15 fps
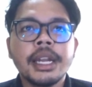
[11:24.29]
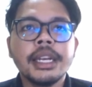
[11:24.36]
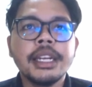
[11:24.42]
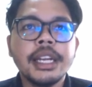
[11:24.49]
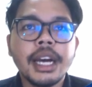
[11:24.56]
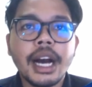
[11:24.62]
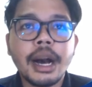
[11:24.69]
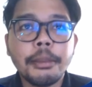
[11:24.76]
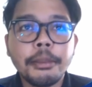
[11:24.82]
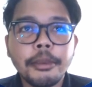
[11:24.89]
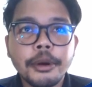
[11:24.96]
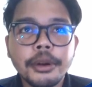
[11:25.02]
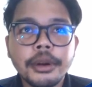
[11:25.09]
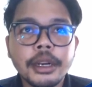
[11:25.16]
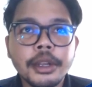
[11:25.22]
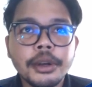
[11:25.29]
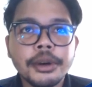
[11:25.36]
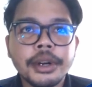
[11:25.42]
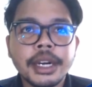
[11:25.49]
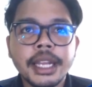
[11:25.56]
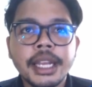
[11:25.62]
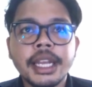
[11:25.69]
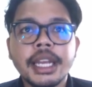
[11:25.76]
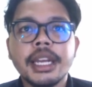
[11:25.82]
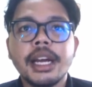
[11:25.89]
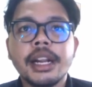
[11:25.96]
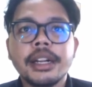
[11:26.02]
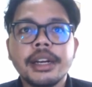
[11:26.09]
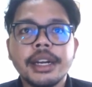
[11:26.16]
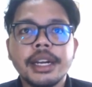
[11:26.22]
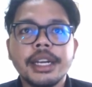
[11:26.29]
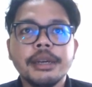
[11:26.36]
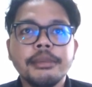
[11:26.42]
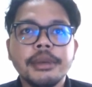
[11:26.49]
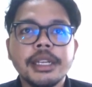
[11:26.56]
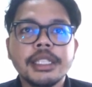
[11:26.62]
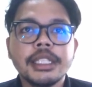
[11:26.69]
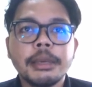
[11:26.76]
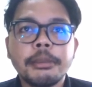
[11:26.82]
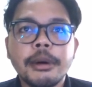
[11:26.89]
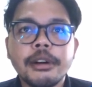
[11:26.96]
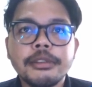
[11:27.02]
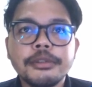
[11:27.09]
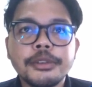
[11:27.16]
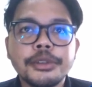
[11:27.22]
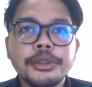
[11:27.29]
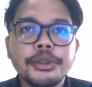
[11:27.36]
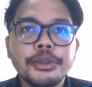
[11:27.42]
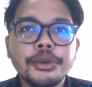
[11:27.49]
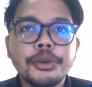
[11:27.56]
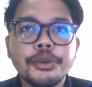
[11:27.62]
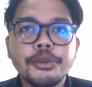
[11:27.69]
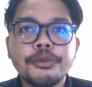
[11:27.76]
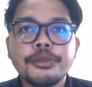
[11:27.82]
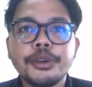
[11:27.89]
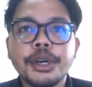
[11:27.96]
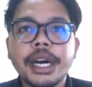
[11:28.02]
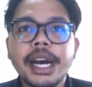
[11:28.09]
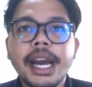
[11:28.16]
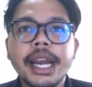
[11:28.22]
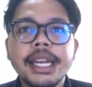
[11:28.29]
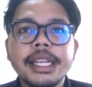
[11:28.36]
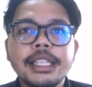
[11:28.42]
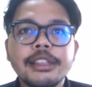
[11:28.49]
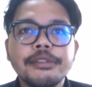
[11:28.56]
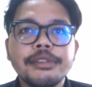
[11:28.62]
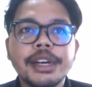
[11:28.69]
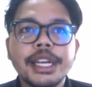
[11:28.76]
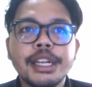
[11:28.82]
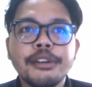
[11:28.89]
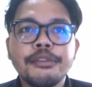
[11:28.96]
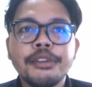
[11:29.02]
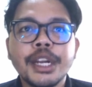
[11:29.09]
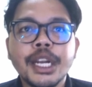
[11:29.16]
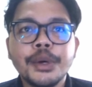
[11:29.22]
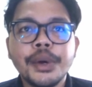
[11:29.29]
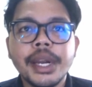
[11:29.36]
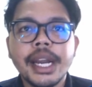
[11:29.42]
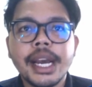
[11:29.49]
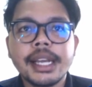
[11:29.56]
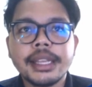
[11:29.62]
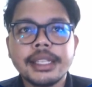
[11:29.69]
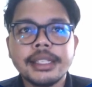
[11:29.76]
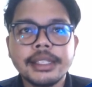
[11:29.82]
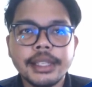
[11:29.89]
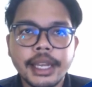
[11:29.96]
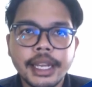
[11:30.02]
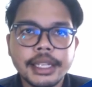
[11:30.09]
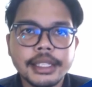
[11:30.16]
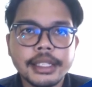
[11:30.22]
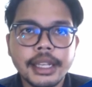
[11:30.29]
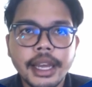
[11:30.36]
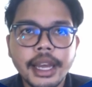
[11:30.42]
The a priori algorithm is a powerful tool for identifying frequent item sets